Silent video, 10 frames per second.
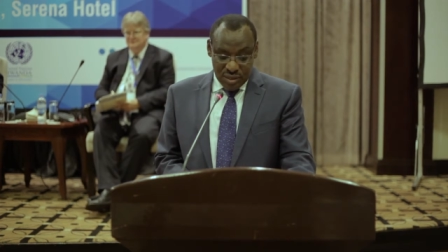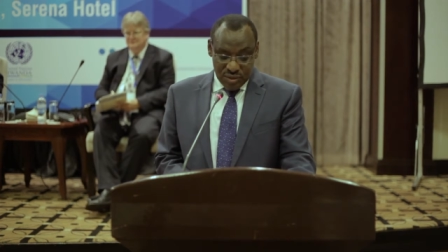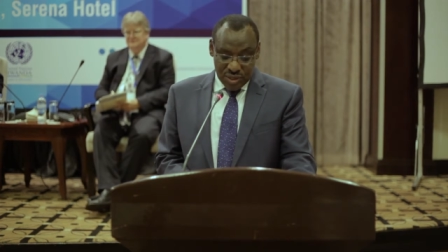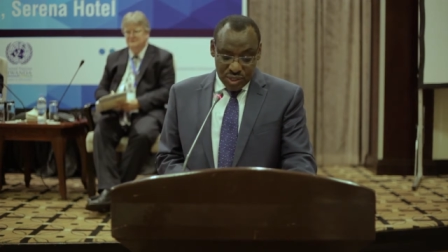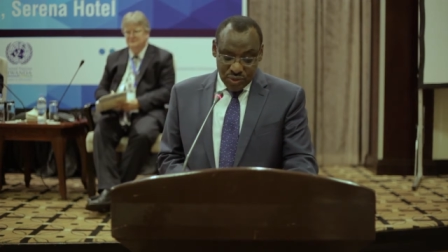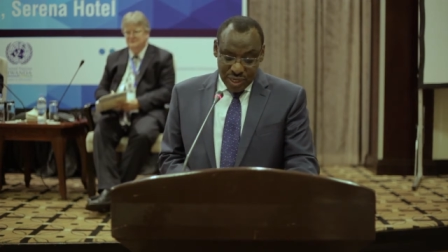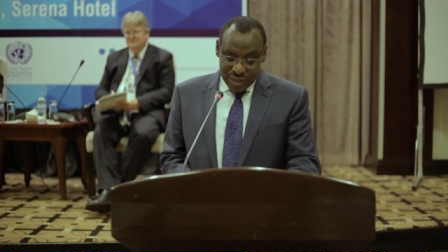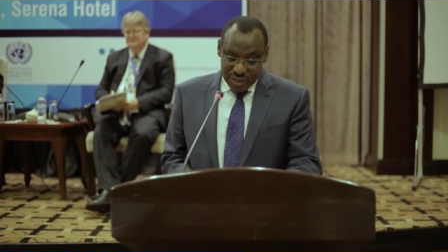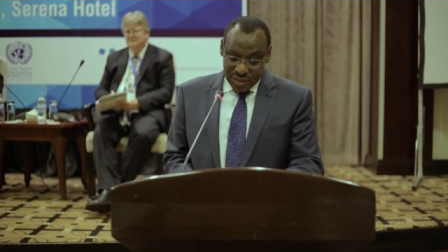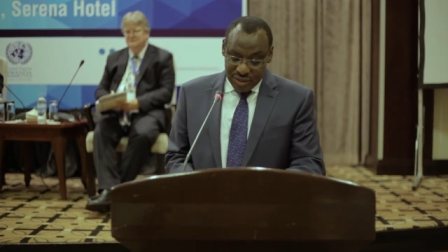So that's why
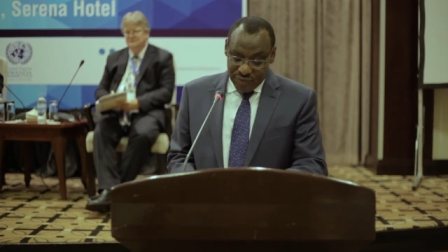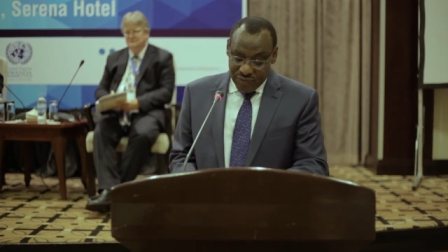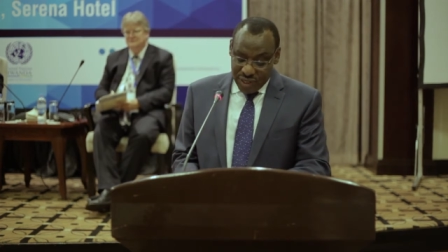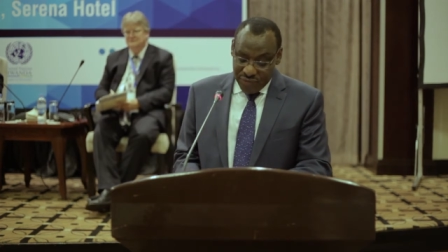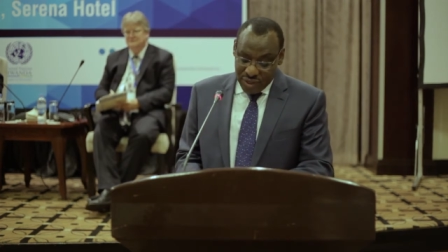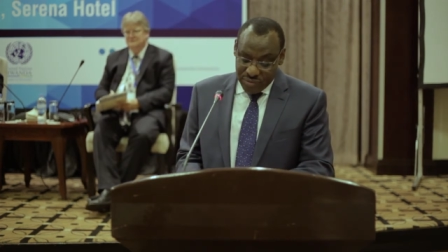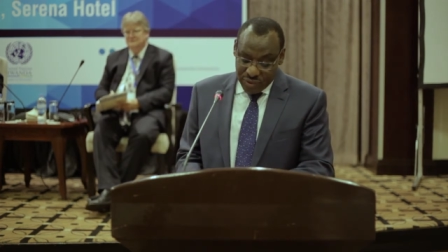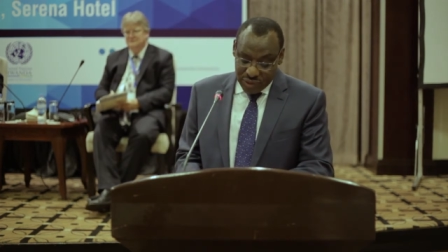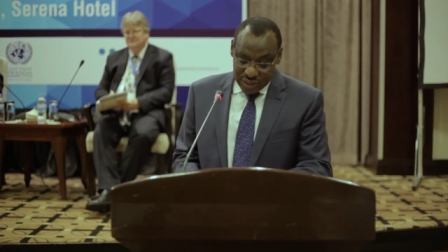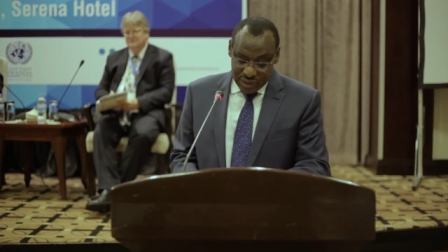it is very, very
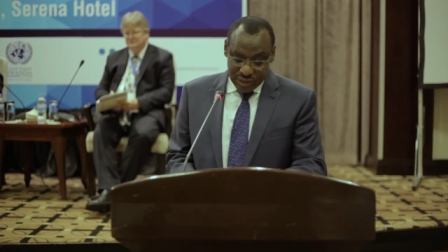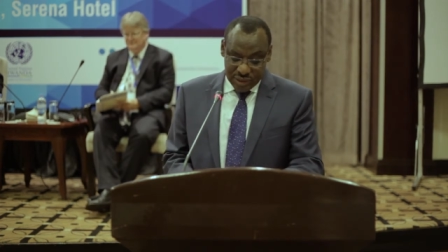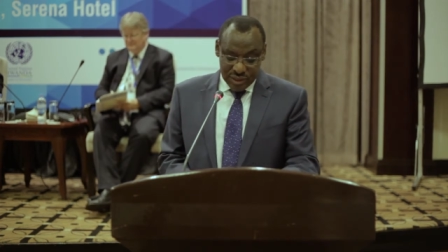important.